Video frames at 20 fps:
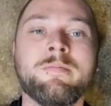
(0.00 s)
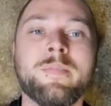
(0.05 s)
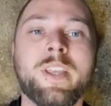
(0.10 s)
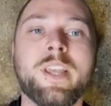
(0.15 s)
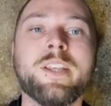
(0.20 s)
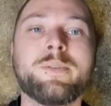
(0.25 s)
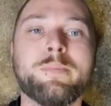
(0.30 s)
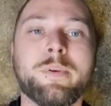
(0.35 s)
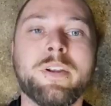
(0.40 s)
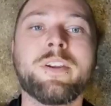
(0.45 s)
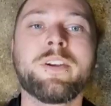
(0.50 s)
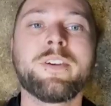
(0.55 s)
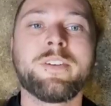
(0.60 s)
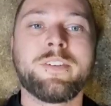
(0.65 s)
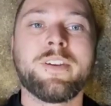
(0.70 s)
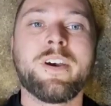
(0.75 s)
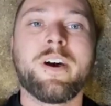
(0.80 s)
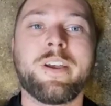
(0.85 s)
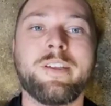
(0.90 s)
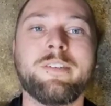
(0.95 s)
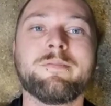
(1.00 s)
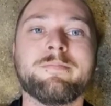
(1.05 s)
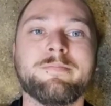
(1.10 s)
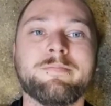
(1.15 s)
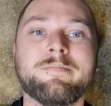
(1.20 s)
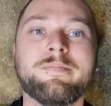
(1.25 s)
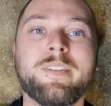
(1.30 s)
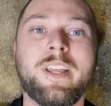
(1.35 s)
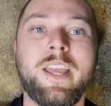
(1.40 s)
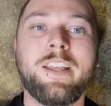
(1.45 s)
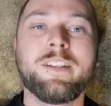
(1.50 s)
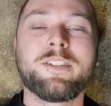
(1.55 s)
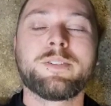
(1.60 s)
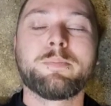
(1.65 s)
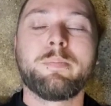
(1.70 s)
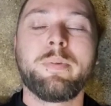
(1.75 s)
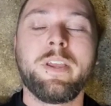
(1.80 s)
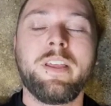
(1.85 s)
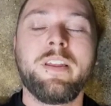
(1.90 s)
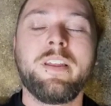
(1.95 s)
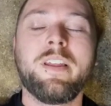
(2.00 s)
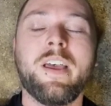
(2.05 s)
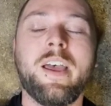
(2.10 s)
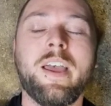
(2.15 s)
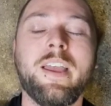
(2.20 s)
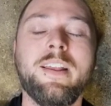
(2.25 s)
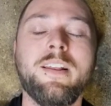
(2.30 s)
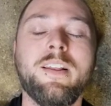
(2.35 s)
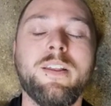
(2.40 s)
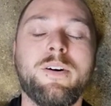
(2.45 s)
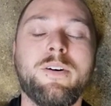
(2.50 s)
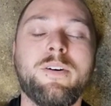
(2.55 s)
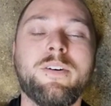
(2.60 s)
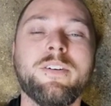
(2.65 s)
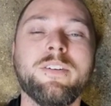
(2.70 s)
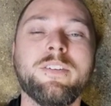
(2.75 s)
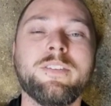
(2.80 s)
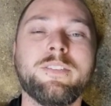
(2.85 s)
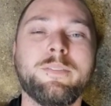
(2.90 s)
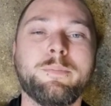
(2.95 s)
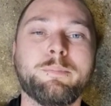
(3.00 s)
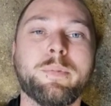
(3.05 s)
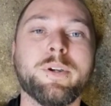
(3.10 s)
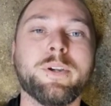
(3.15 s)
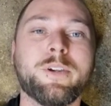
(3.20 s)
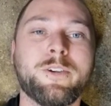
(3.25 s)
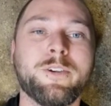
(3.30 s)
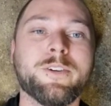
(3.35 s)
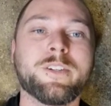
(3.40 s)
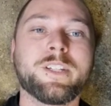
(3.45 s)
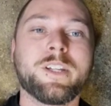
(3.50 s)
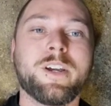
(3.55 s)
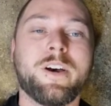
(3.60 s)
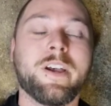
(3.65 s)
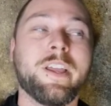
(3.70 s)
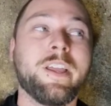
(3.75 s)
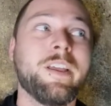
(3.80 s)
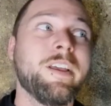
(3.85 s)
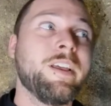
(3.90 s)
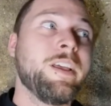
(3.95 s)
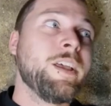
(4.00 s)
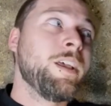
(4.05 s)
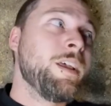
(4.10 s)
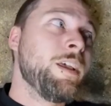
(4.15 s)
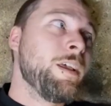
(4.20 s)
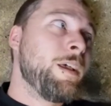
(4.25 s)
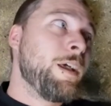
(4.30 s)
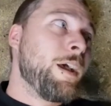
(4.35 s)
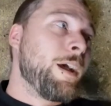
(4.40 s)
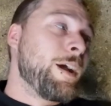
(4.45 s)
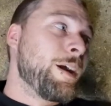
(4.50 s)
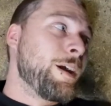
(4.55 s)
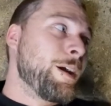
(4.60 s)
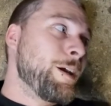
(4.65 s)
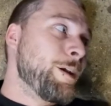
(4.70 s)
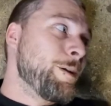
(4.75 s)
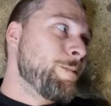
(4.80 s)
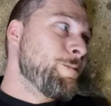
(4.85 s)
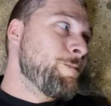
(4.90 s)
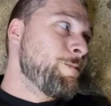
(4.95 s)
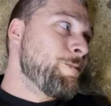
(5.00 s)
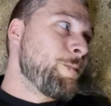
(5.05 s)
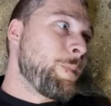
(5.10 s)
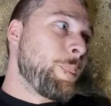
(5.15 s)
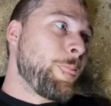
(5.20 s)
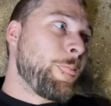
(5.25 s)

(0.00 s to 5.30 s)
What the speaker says: It's been a good night. It's been a long but good night. I'm